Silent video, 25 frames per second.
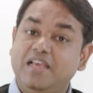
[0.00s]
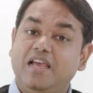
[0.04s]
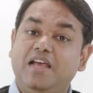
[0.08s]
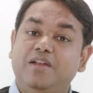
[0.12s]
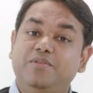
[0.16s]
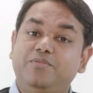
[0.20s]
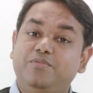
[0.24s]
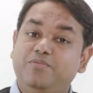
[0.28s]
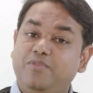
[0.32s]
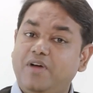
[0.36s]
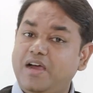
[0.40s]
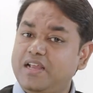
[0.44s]

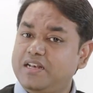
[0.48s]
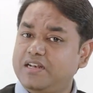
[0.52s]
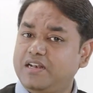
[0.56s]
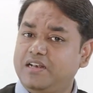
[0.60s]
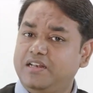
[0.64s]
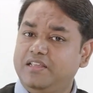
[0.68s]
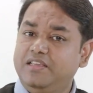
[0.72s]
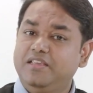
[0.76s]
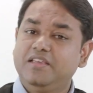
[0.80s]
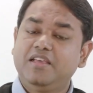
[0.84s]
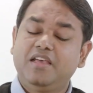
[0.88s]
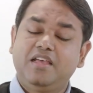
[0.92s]
and
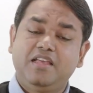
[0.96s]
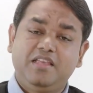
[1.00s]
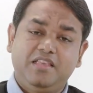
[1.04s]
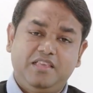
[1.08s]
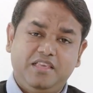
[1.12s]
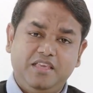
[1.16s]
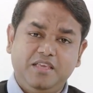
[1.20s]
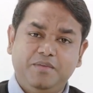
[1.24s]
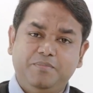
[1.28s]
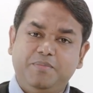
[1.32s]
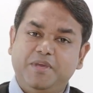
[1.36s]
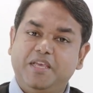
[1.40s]
finally
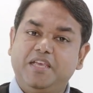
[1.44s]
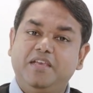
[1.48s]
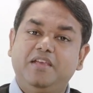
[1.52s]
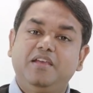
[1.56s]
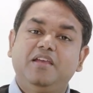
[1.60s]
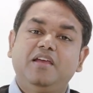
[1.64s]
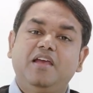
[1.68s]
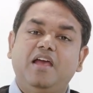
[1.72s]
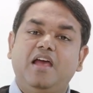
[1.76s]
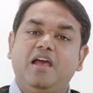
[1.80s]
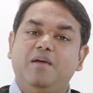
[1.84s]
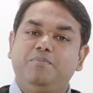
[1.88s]
eBay
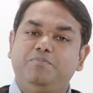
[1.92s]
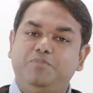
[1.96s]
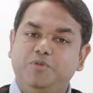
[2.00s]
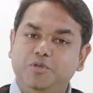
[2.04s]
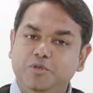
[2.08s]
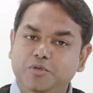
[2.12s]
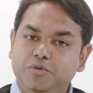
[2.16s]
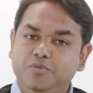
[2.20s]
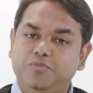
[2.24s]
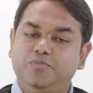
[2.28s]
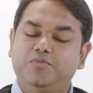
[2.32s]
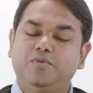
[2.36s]

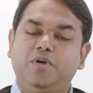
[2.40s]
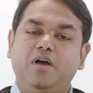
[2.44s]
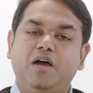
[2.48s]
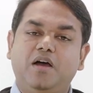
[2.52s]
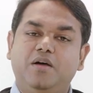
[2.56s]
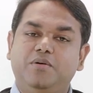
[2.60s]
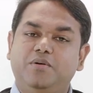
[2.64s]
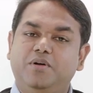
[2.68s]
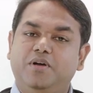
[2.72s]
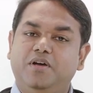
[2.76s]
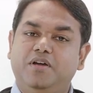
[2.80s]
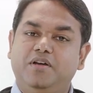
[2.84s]
approve
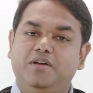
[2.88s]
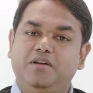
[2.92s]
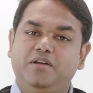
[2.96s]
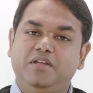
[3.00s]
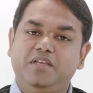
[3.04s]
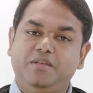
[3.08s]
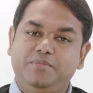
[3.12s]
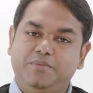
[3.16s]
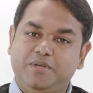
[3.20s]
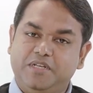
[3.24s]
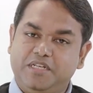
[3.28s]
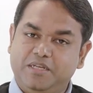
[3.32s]
our
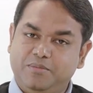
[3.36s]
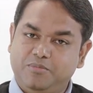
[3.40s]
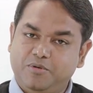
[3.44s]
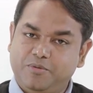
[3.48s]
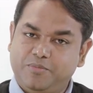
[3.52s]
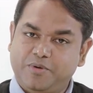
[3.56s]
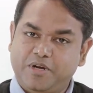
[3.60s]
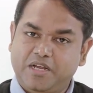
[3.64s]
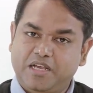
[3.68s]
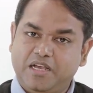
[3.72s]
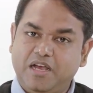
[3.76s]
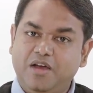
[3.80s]
eBay
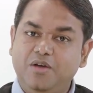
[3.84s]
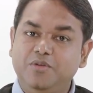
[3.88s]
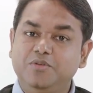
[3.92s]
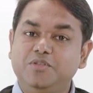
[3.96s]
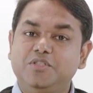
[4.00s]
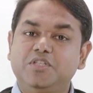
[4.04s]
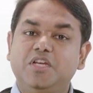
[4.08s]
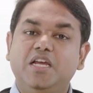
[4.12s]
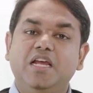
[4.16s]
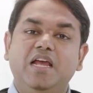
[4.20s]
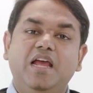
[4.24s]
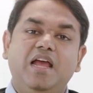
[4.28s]
developer
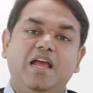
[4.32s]
account.